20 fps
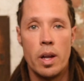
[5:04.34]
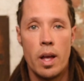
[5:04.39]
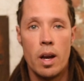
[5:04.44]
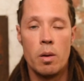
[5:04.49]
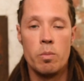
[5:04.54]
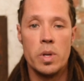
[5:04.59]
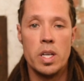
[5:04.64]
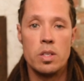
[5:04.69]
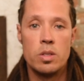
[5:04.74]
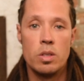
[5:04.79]
and I
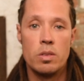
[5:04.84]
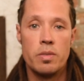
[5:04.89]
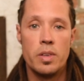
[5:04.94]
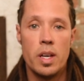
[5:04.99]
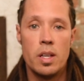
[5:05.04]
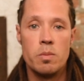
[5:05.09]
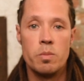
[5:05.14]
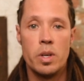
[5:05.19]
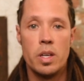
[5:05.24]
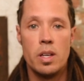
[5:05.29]
don't mean to
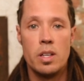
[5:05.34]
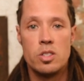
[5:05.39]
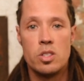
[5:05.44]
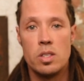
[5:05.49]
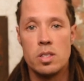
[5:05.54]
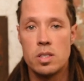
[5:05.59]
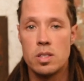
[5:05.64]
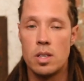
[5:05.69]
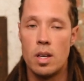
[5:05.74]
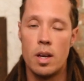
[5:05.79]
offend, but it's
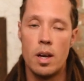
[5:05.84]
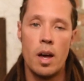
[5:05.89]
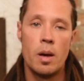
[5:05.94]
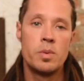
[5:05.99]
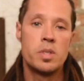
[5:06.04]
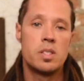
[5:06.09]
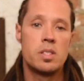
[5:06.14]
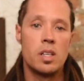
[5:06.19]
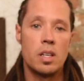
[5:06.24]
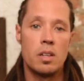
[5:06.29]
just
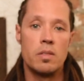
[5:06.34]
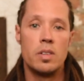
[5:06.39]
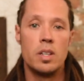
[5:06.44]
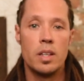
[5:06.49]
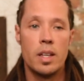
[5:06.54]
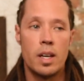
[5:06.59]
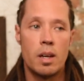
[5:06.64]
I'm sick of it.